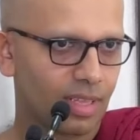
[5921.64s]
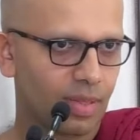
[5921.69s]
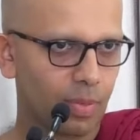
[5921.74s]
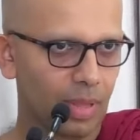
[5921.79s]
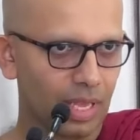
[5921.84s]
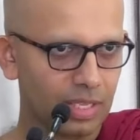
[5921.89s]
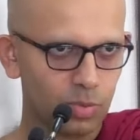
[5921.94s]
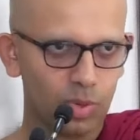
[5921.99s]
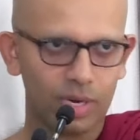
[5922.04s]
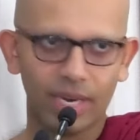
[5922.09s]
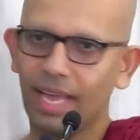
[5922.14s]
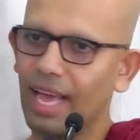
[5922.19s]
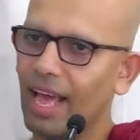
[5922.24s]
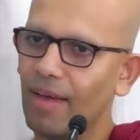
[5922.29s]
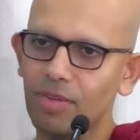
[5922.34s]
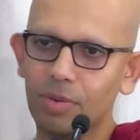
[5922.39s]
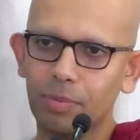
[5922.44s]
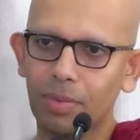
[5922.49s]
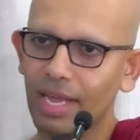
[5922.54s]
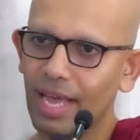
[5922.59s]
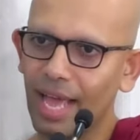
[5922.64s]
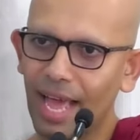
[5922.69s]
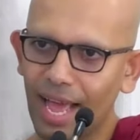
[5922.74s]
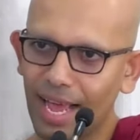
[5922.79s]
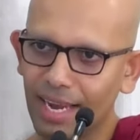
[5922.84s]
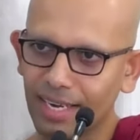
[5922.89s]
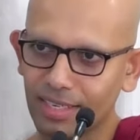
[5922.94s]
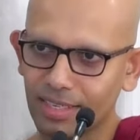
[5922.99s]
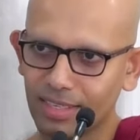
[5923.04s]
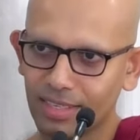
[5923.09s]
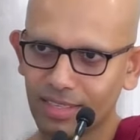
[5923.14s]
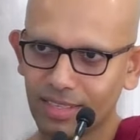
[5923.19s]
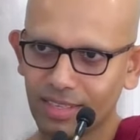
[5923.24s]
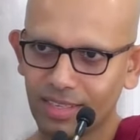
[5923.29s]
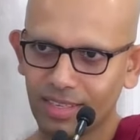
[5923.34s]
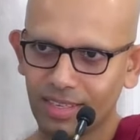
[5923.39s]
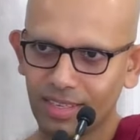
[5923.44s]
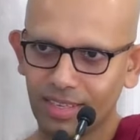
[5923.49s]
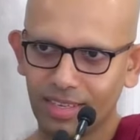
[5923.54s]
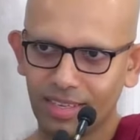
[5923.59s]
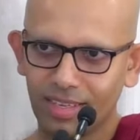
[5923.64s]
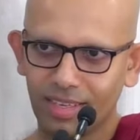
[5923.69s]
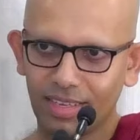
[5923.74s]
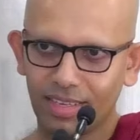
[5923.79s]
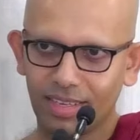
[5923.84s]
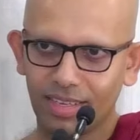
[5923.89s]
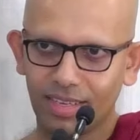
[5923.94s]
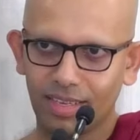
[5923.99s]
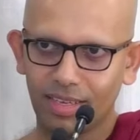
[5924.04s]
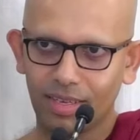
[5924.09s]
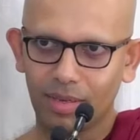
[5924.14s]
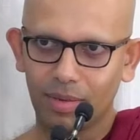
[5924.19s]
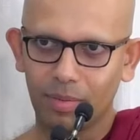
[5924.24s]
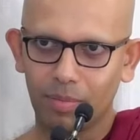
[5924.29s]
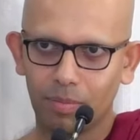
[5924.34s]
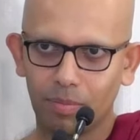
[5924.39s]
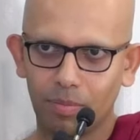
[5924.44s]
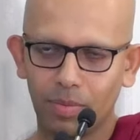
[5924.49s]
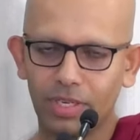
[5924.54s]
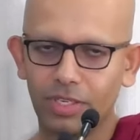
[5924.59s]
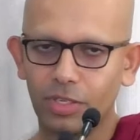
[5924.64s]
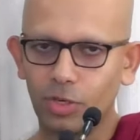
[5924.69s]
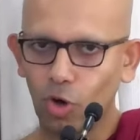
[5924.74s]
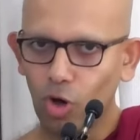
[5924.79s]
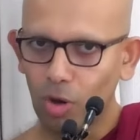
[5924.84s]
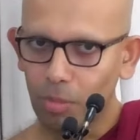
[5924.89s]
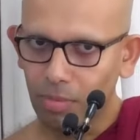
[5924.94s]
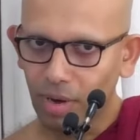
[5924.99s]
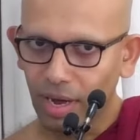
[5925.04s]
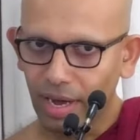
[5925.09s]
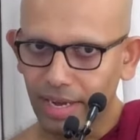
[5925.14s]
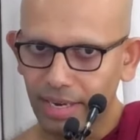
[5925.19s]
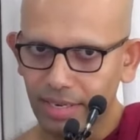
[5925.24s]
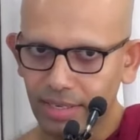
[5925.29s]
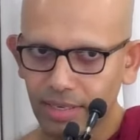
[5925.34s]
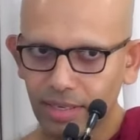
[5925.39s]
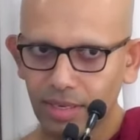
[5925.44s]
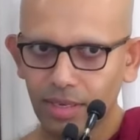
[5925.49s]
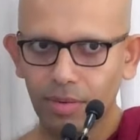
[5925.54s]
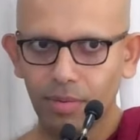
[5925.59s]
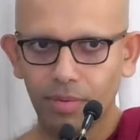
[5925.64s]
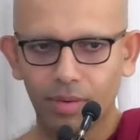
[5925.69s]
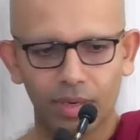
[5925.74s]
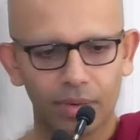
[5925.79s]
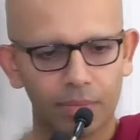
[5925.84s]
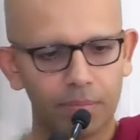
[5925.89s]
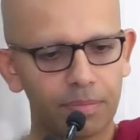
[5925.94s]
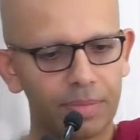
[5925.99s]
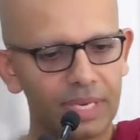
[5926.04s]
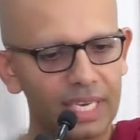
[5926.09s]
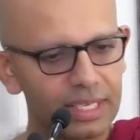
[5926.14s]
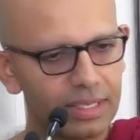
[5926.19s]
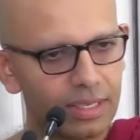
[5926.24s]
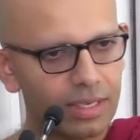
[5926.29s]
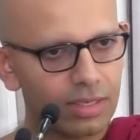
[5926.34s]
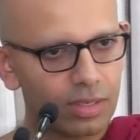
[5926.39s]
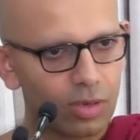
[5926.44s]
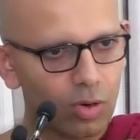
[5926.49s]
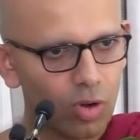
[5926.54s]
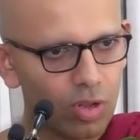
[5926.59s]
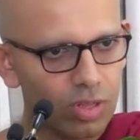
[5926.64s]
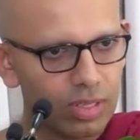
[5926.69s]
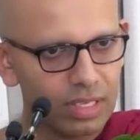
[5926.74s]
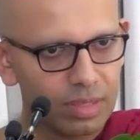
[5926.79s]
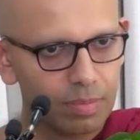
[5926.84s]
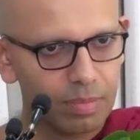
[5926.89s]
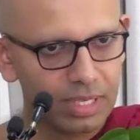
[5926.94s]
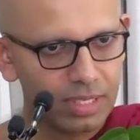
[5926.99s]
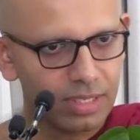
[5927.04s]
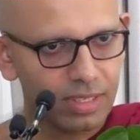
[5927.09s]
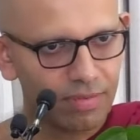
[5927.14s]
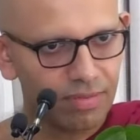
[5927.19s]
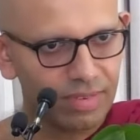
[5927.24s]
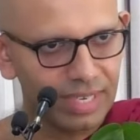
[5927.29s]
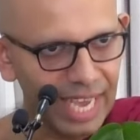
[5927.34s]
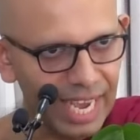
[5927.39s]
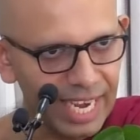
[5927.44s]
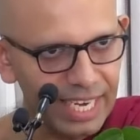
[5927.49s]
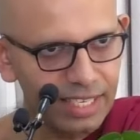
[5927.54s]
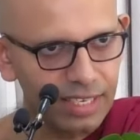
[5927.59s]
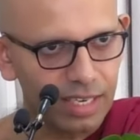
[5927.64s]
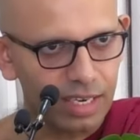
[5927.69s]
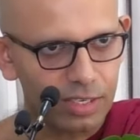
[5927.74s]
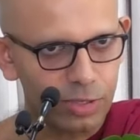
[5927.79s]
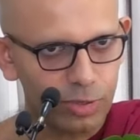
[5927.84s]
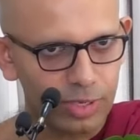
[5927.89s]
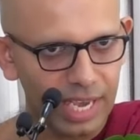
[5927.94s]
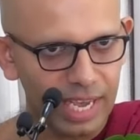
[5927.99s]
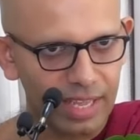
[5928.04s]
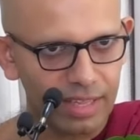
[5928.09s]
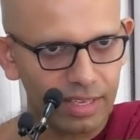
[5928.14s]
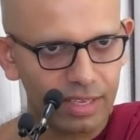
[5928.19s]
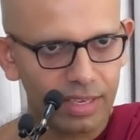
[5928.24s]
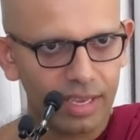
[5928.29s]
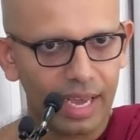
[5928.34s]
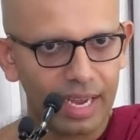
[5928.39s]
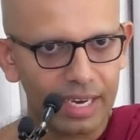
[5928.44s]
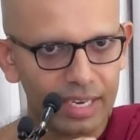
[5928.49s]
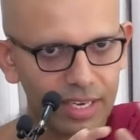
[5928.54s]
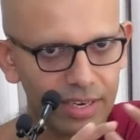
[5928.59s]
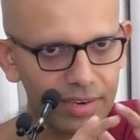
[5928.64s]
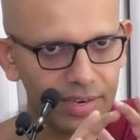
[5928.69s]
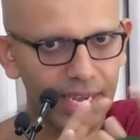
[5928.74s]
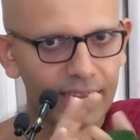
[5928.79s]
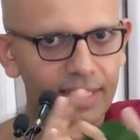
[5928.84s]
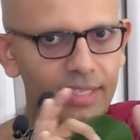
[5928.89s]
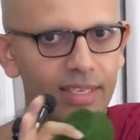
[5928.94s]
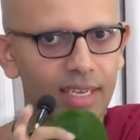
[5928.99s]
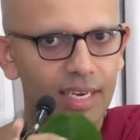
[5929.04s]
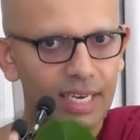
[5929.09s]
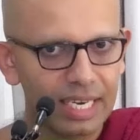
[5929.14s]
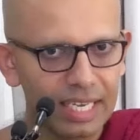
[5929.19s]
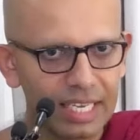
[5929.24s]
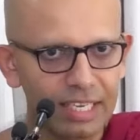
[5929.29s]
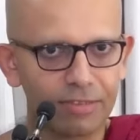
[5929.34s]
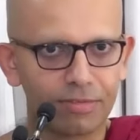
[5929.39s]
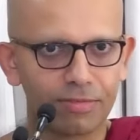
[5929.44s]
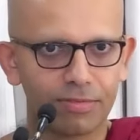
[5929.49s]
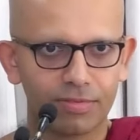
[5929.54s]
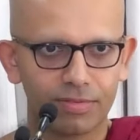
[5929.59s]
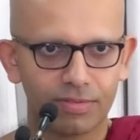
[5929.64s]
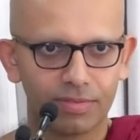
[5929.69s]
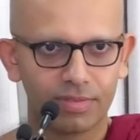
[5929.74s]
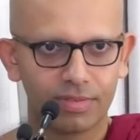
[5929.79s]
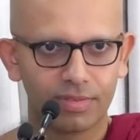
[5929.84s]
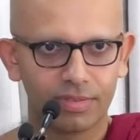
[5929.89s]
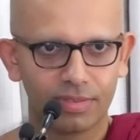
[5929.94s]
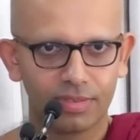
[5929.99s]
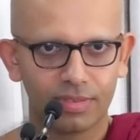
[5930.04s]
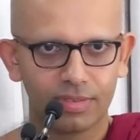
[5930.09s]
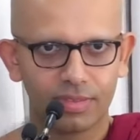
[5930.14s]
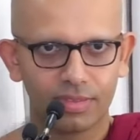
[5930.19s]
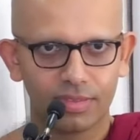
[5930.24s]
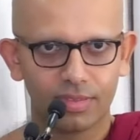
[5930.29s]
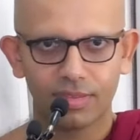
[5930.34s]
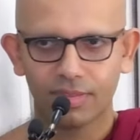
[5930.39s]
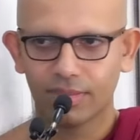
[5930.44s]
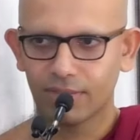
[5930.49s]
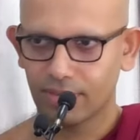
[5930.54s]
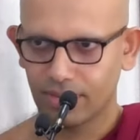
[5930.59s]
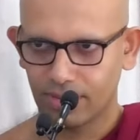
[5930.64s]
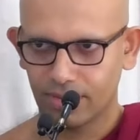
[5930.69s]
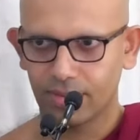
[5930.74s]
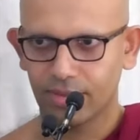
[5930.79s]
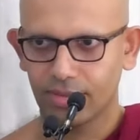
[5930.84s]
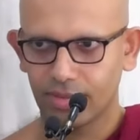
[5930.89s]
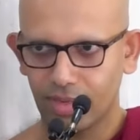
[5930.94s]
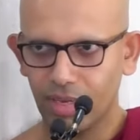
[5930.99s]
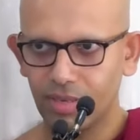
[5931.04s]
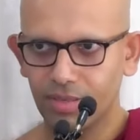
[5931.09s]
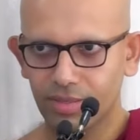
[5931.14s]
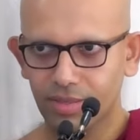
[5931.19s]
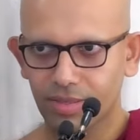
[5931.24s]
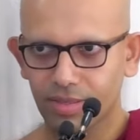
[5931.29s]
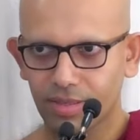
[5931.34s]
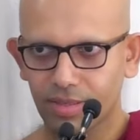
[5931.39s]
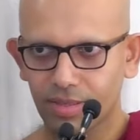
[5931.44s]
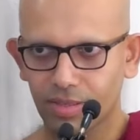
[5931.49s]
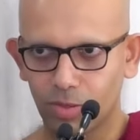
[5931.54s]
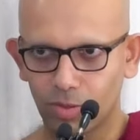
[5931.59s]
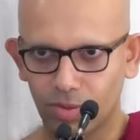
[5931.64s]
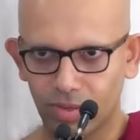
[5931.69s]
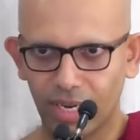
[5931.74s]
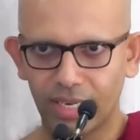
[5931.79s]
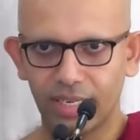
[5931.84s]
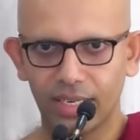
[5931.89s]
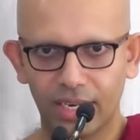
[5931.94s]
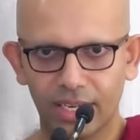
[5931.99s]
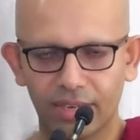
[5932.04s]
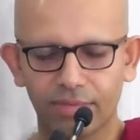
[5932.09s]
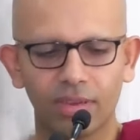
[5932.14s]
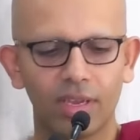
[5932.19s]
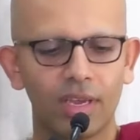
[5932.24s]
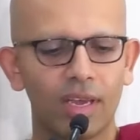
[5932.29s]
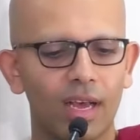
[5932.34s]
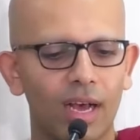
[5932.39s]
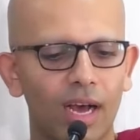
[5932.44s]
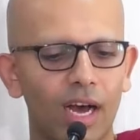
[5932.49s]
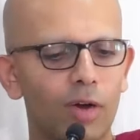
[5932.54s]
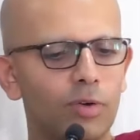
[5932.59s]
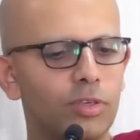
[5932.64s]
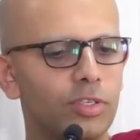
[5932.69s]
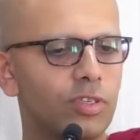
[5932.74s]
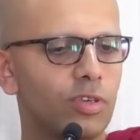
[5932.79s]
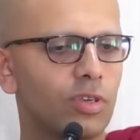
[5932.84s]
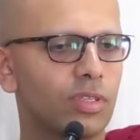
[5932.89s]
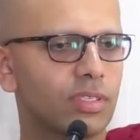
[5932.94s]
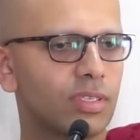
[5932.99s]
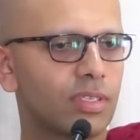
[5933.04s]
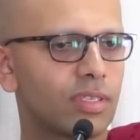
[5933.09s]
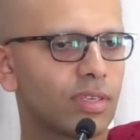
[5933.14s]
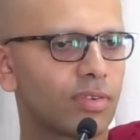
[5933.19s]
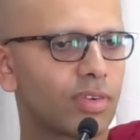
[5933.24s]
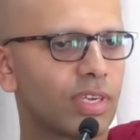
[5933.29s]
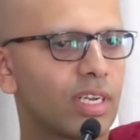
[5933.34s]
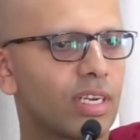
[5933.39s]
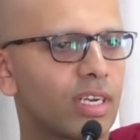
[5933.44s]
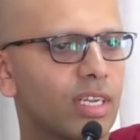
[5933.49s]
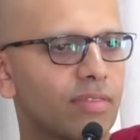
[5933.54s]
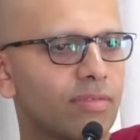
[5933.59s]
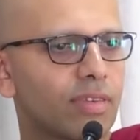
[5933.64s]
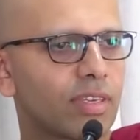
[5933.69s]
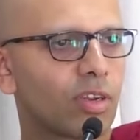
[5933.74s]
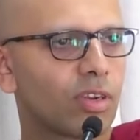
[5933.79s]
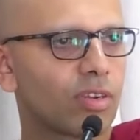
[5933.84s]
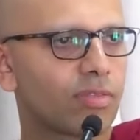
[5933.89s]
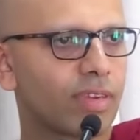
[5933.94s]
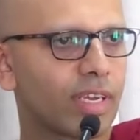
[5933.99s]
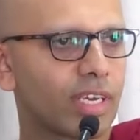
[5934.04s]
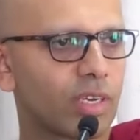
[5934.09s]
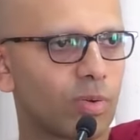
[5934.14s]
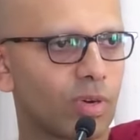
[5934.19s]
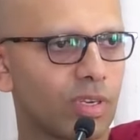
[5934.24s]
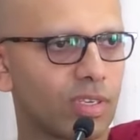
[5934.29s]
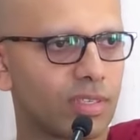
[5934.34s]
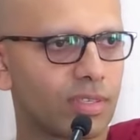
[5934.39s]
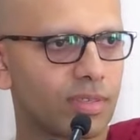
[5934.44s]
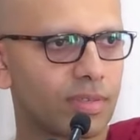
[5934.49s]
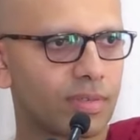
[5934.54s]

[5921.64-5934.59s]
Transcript: That's what I have in my hand. But your mind pieces all these bits of data together and creates a leaf. Yes, you create a leaf. How do you know this is a real leaf and not a fake one?